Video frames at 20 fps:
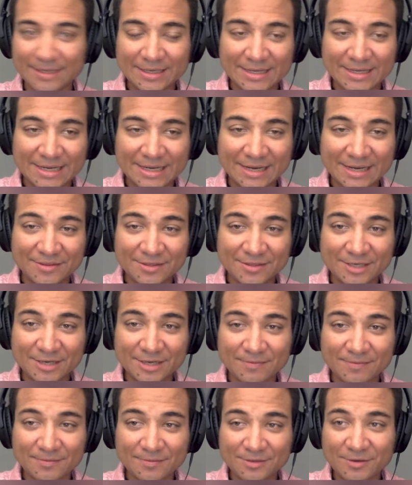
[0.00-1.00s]
at the
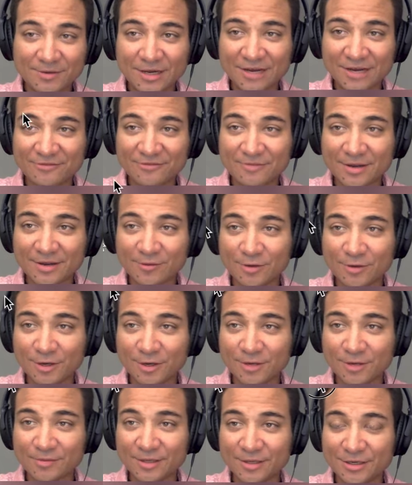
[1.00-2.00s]
top, you have my
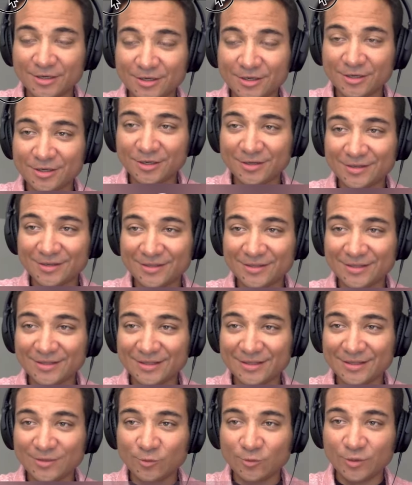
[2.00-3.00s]
welcome letter,
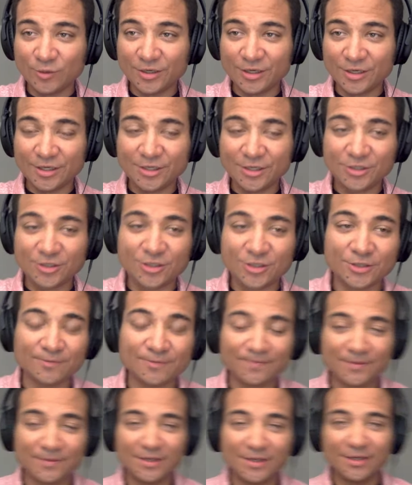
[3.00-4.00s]
which
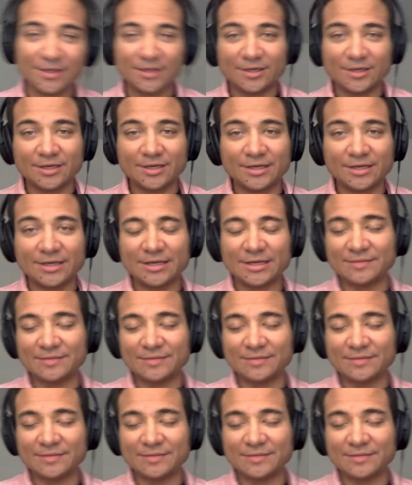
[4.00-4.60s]
I'm